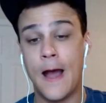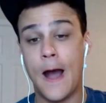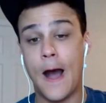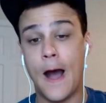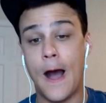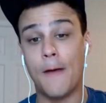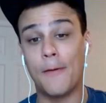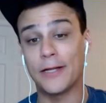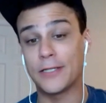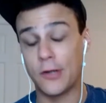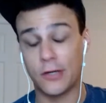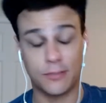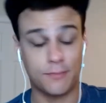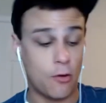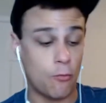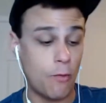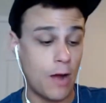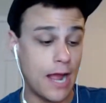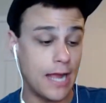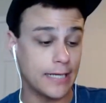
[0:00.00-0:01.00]
I talked
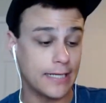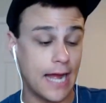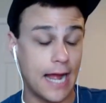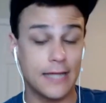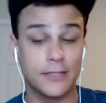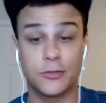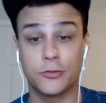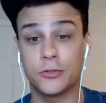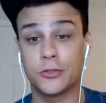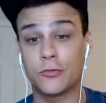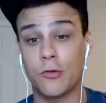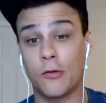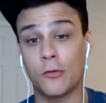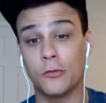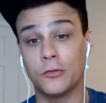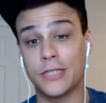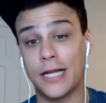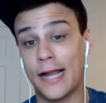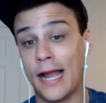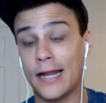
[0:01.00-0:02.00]
about Wyatt Kaiser's
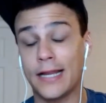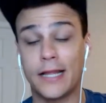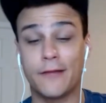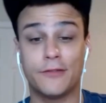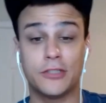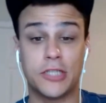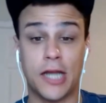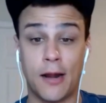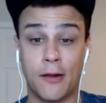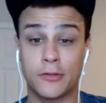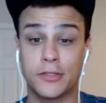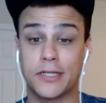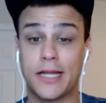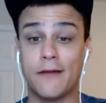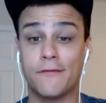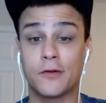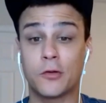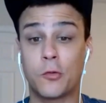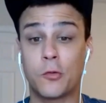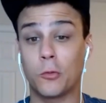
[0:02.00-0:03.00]
struggles. I got to give a shout out to
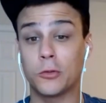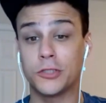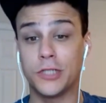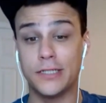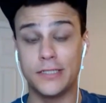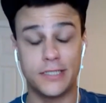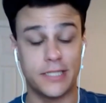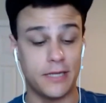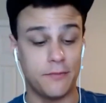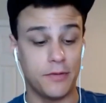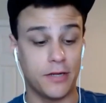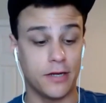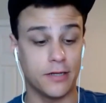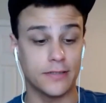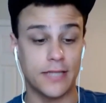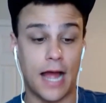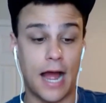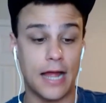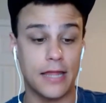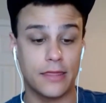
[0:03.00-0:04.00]
Kevin Korchinski because
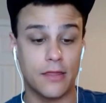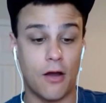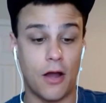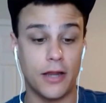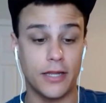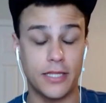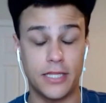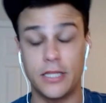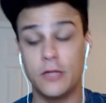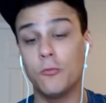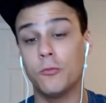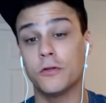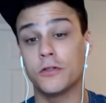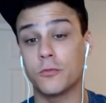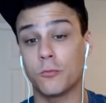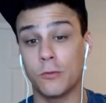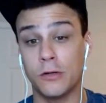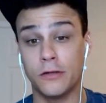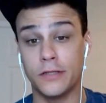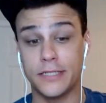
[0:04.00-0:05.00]
I thought he was
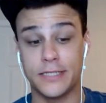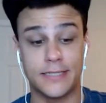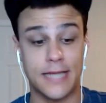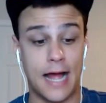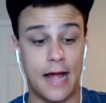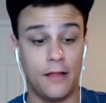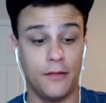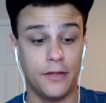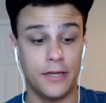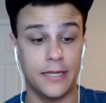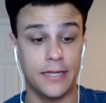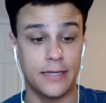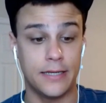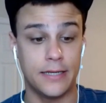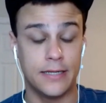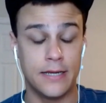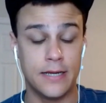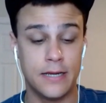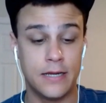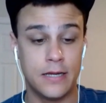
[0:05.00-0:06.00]
really solid and
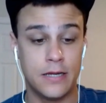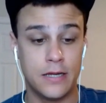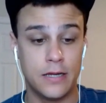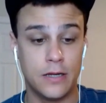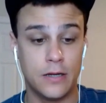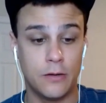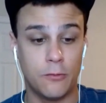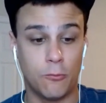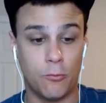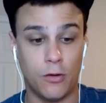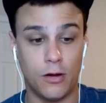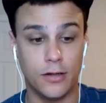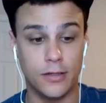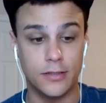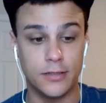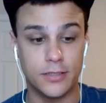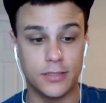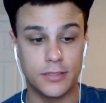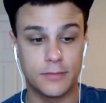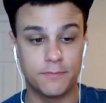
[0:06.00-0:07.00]

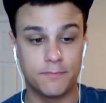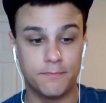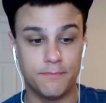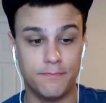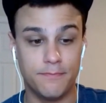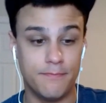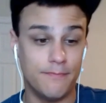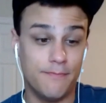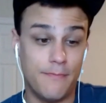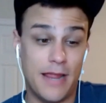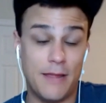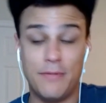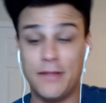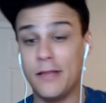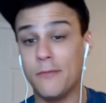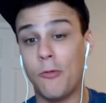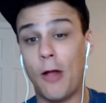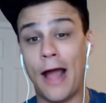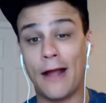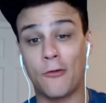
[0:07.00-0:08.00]
was maybe
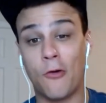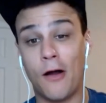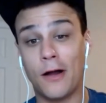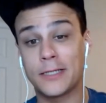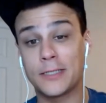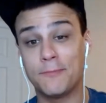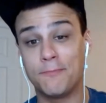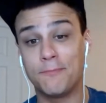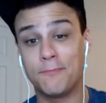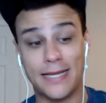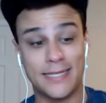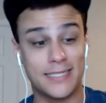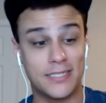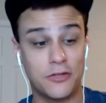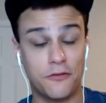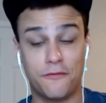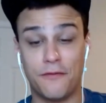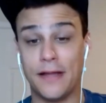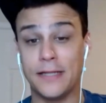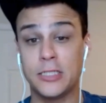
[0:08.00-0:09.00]
the Blackhawks' best
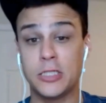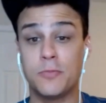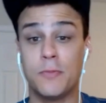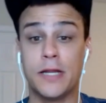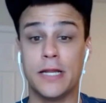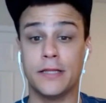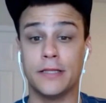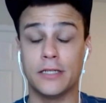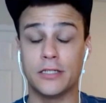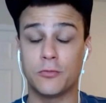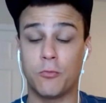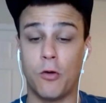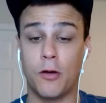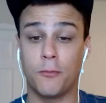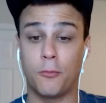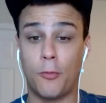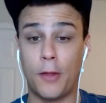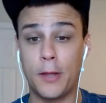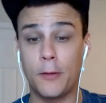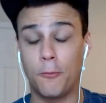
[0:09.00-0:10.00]
defenseman in this one.
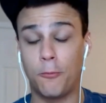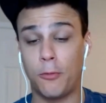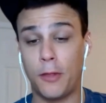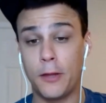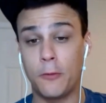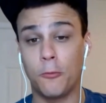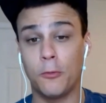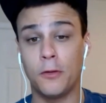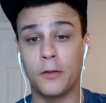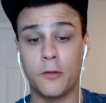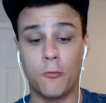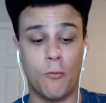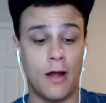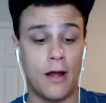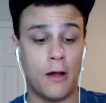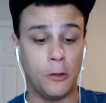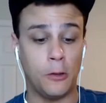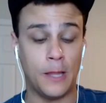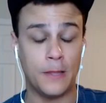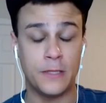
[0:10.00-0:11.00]
Played really
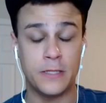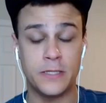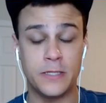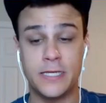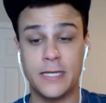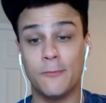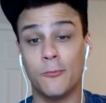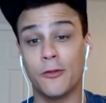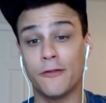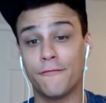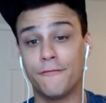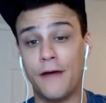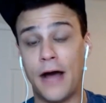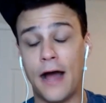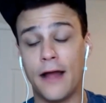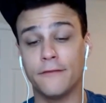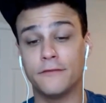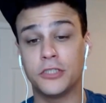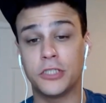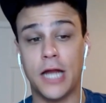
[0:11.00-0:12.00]
well, led the team with
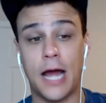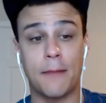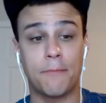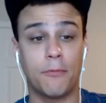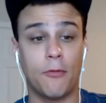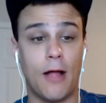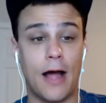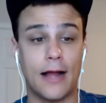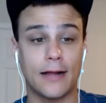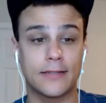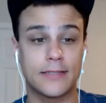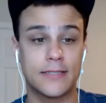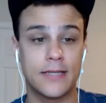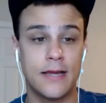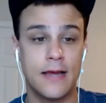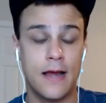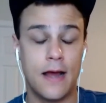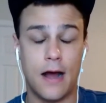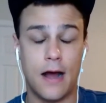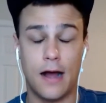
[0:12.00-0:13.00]
5 shot blocks,
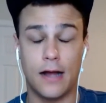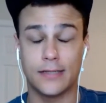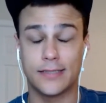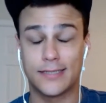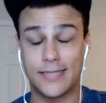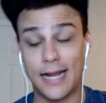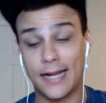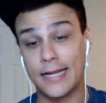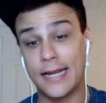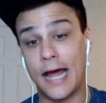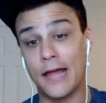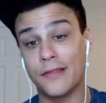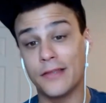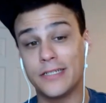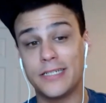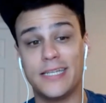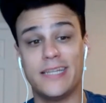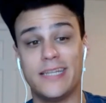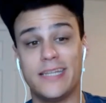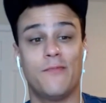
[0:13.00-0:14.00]
second on the
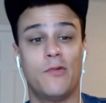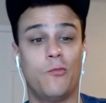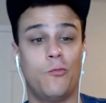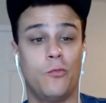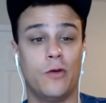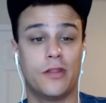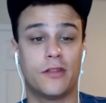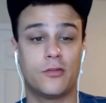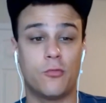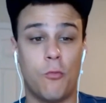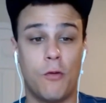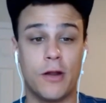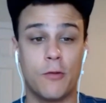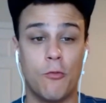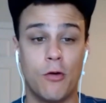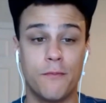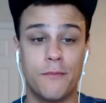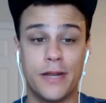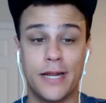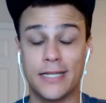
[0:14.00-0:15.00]
team with
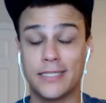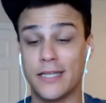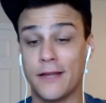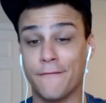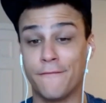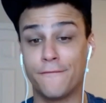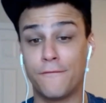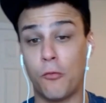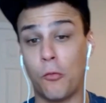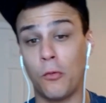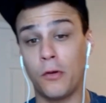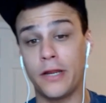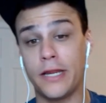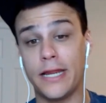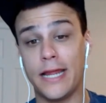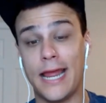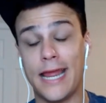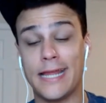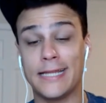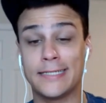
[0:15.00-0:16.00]
21 minutes and
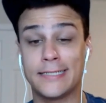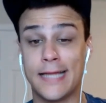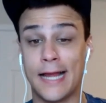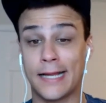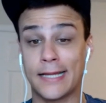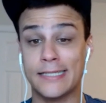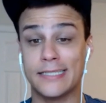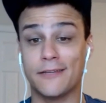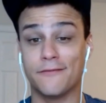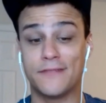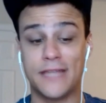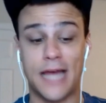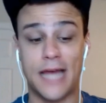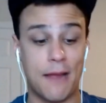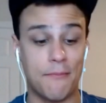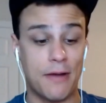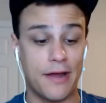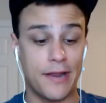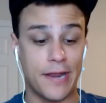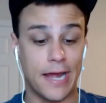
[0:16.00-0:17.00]
48 seconds of
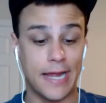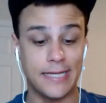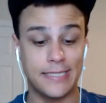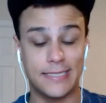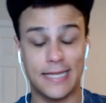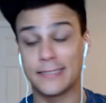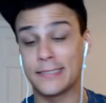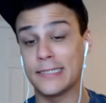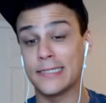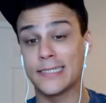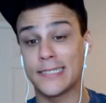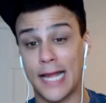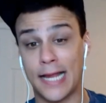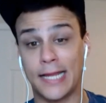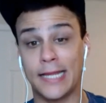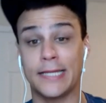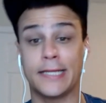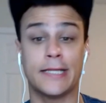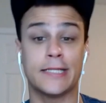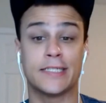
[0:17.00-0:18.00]
time on ice. That's the
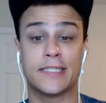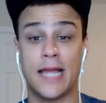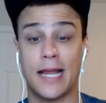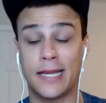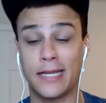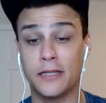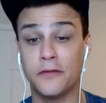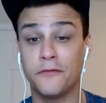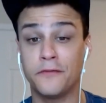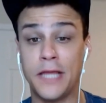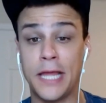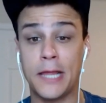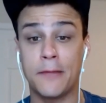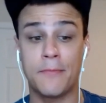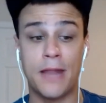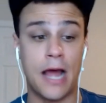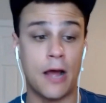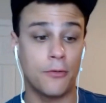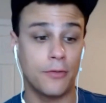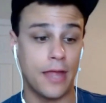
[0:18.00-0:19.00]
second consecutive game
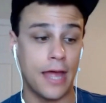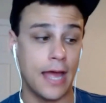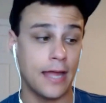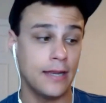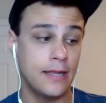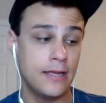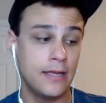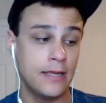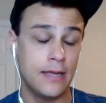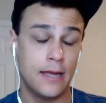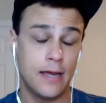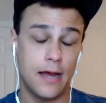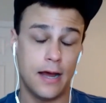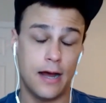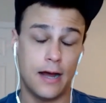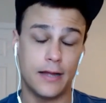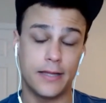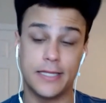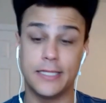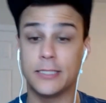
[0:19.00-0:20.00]
now that
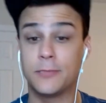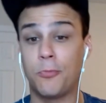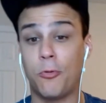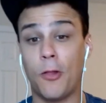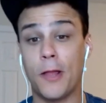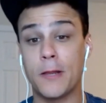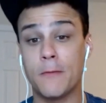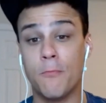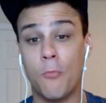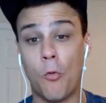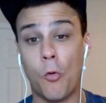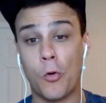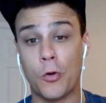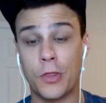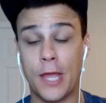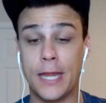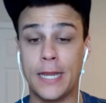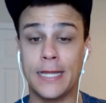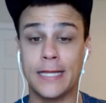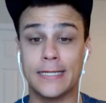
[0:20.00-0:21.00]
he's played more
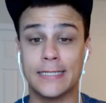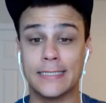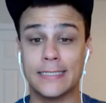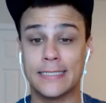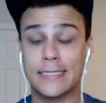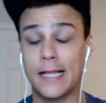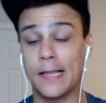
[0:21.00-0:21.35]
than his